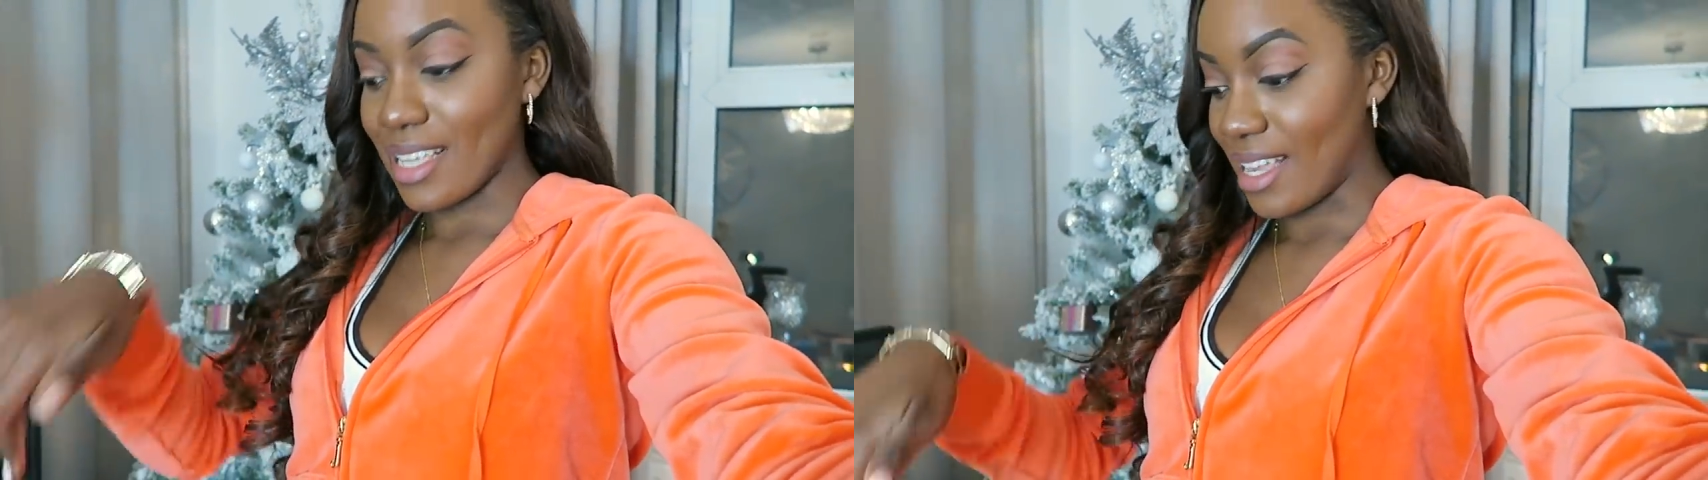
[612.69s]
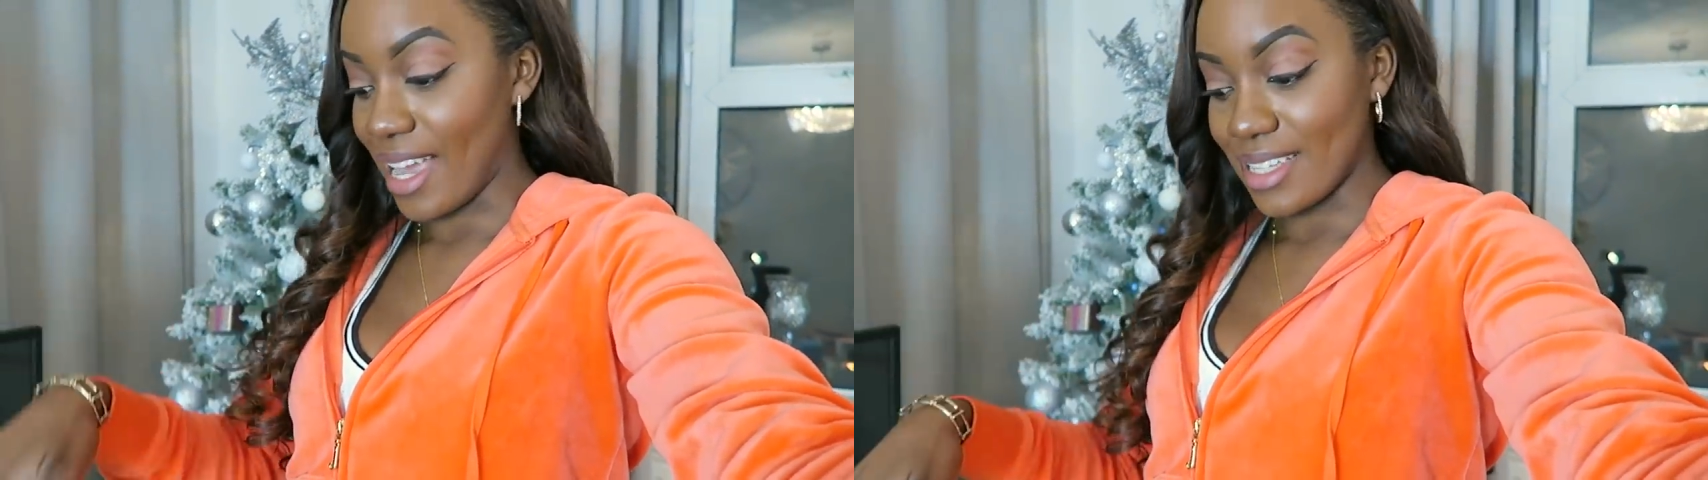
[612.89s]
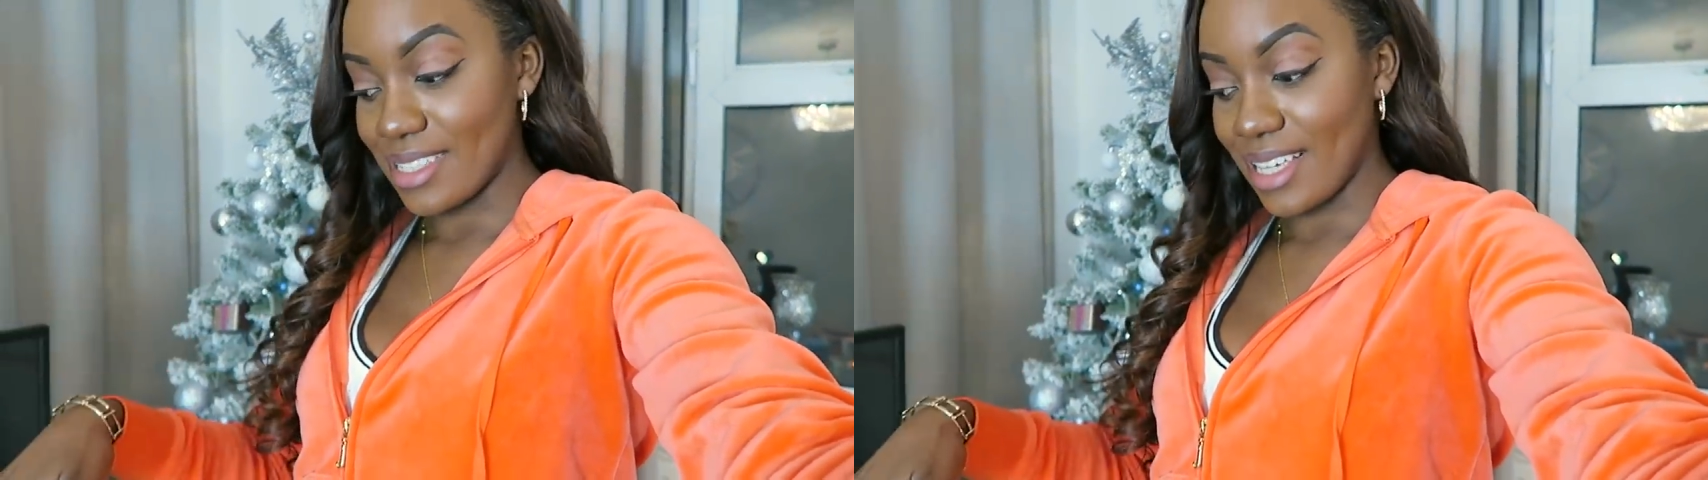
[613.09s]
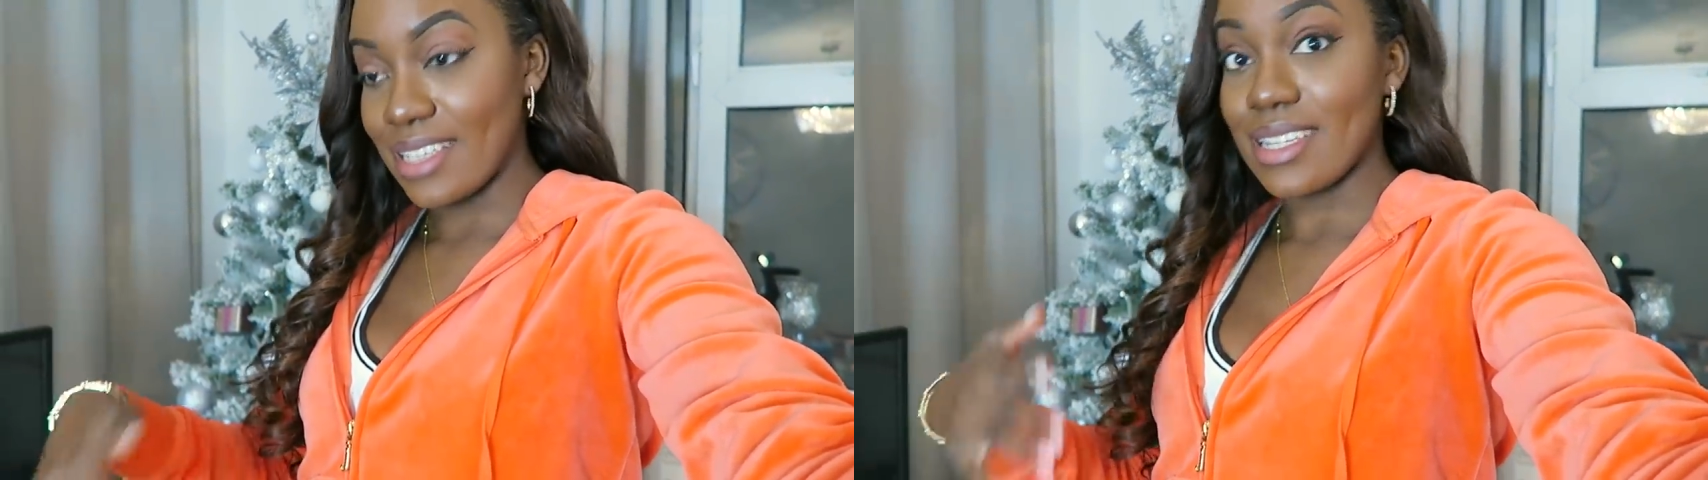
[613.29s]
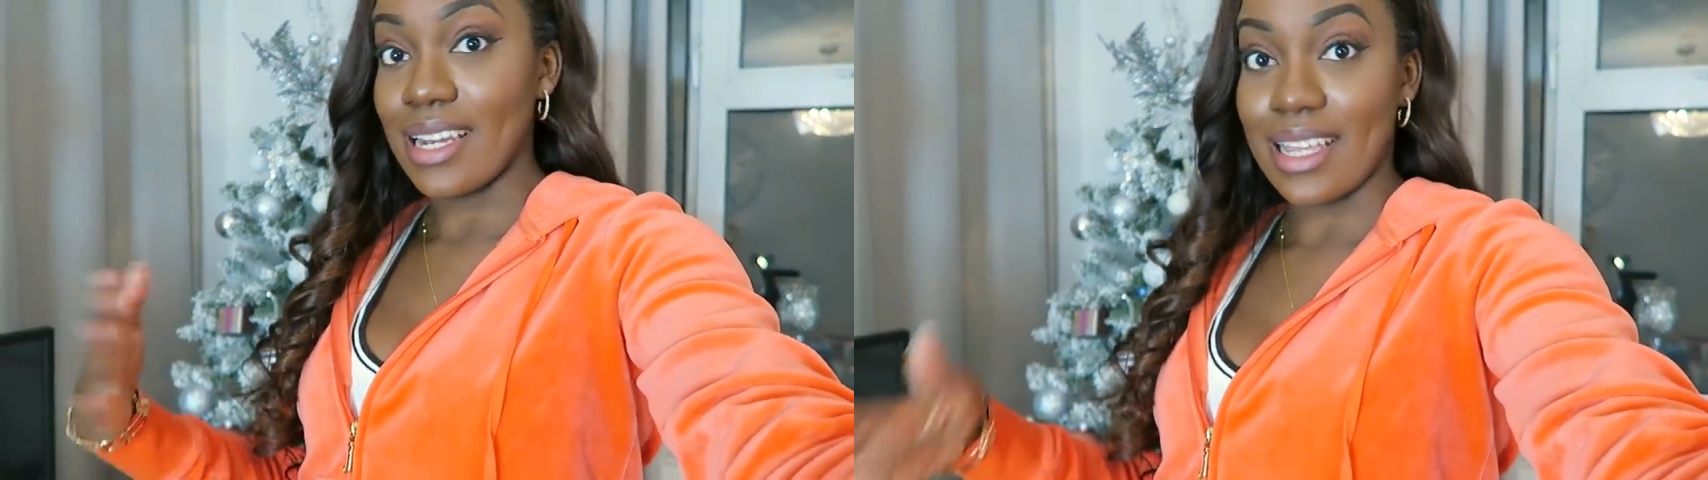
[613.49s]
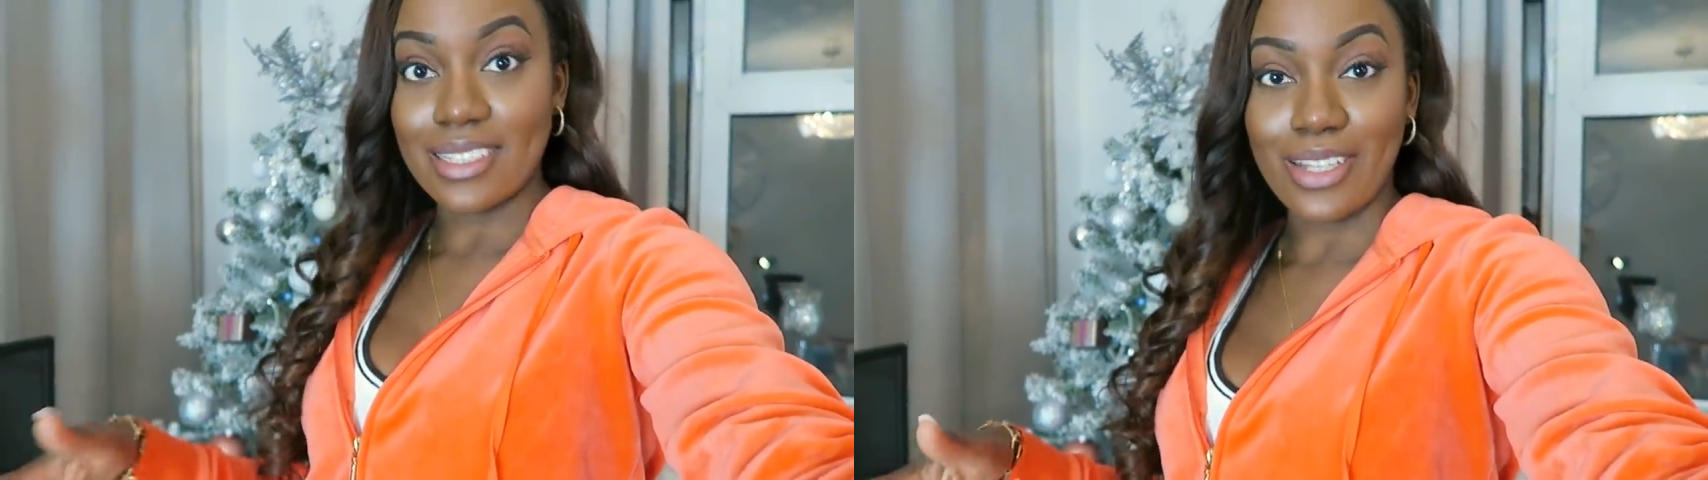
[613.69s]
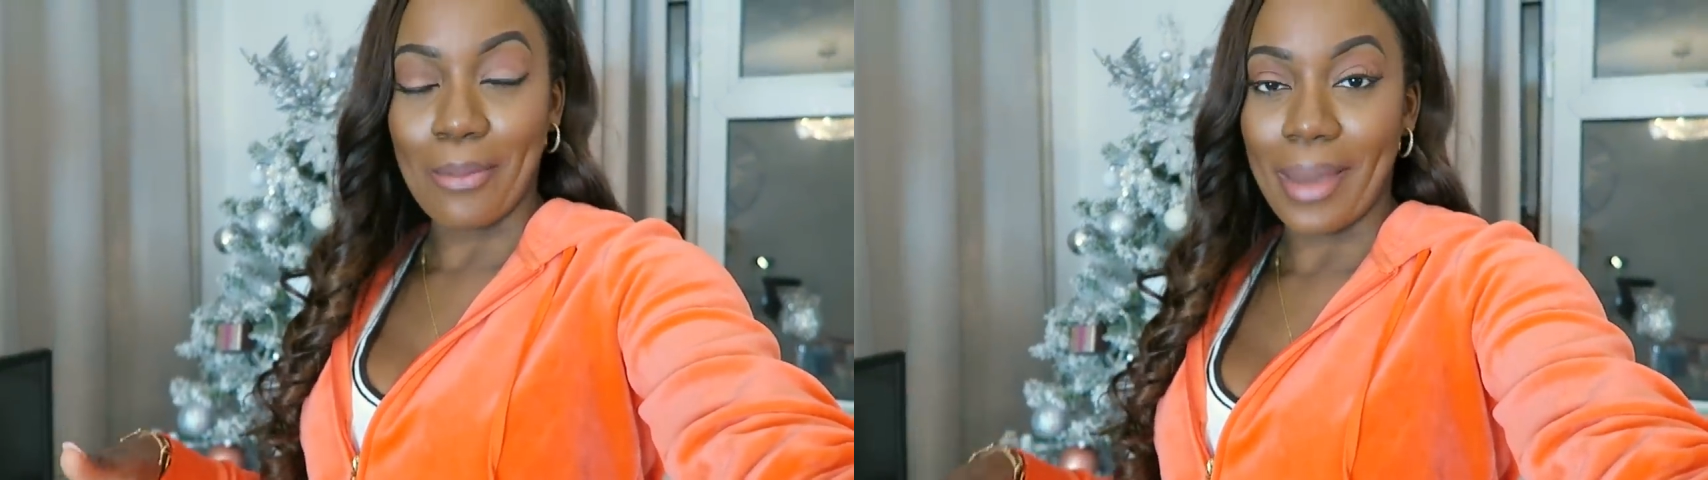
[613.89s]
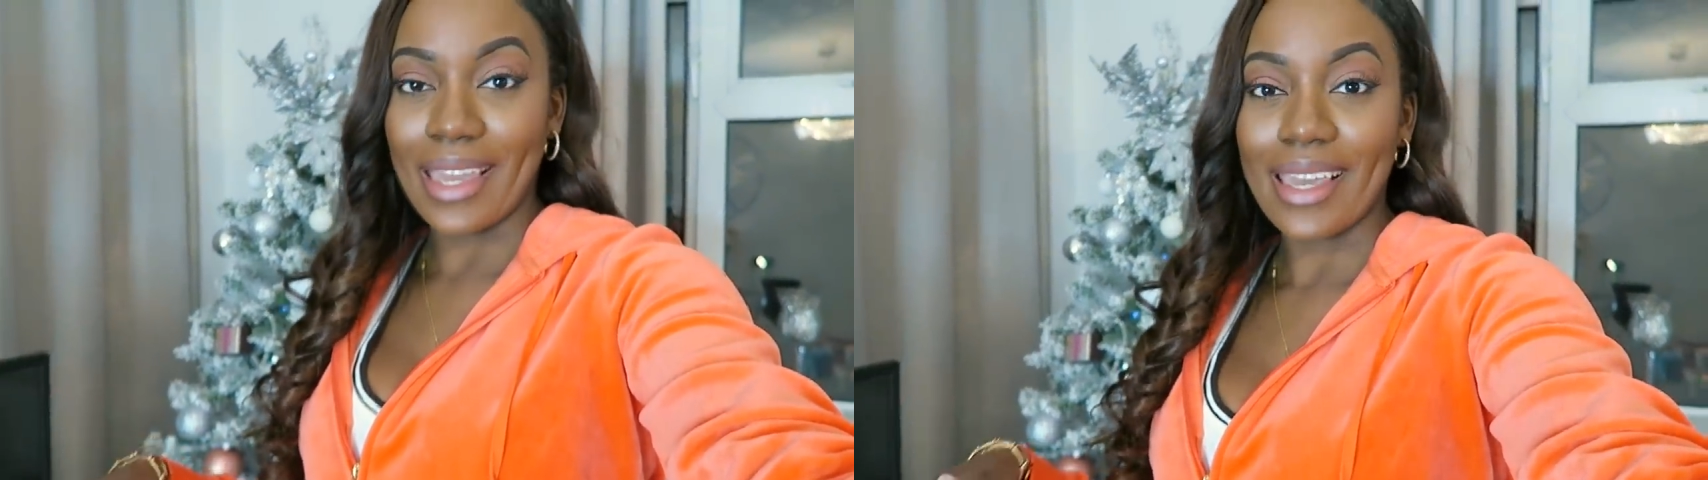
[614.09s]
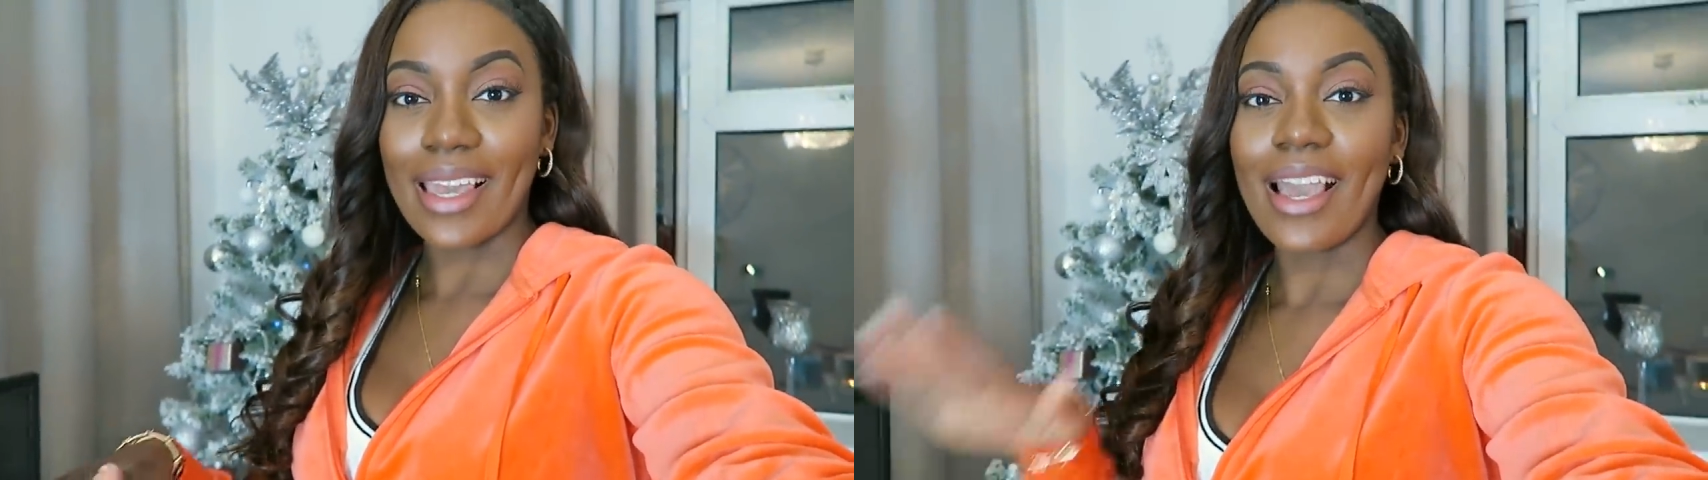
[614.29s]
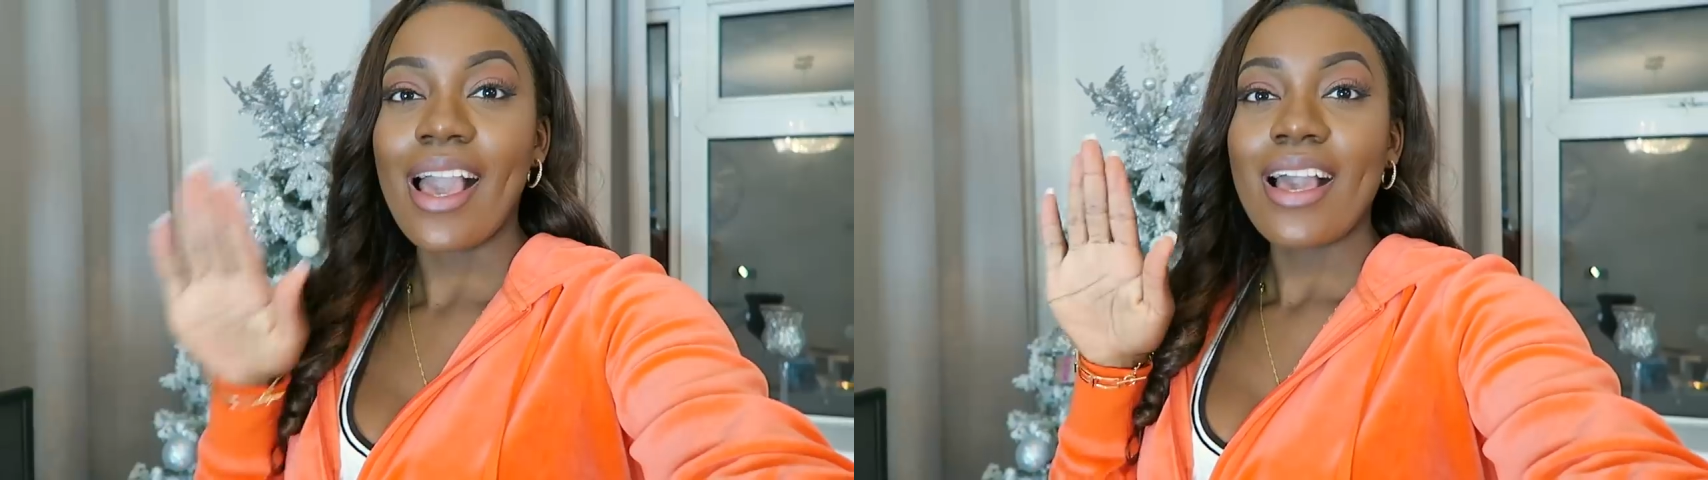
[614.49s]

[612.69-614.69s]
collect these and let's start making